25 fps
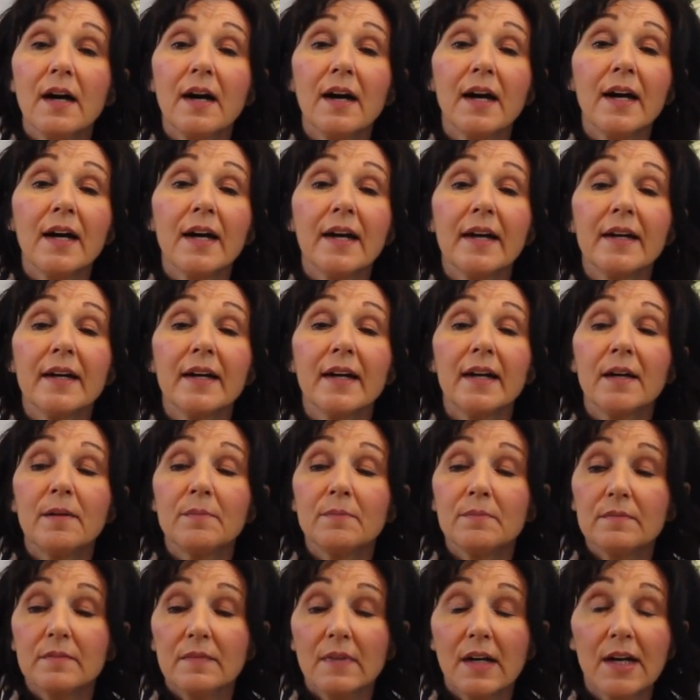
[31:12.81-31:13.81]

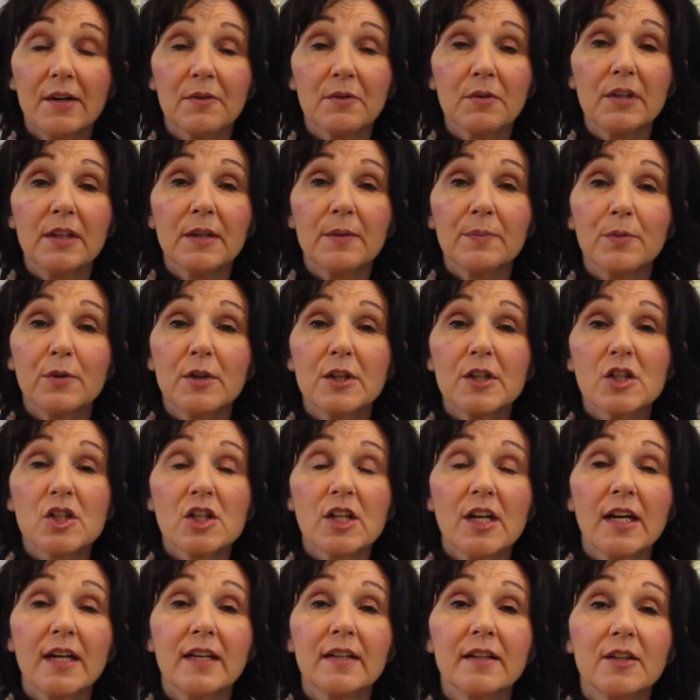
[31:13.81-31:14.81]
I really
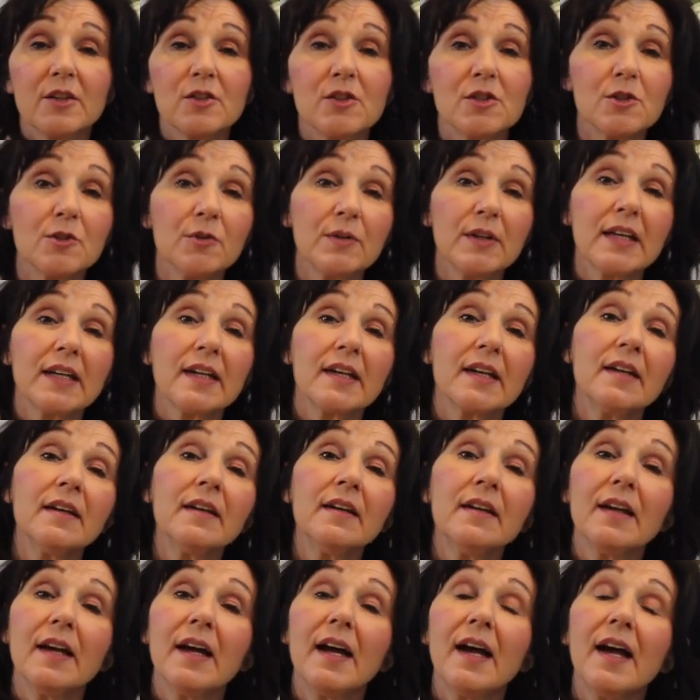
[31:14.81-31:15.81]
appreciate you tuning
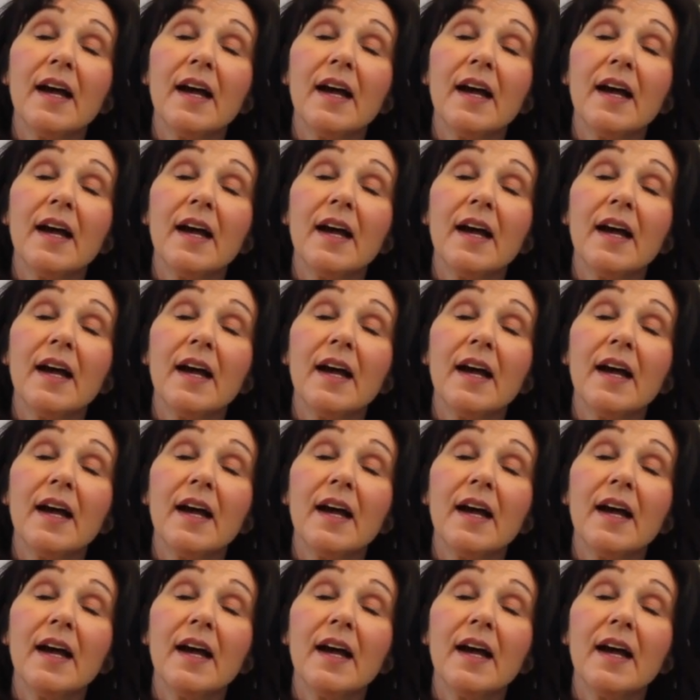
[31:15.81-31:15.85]
in,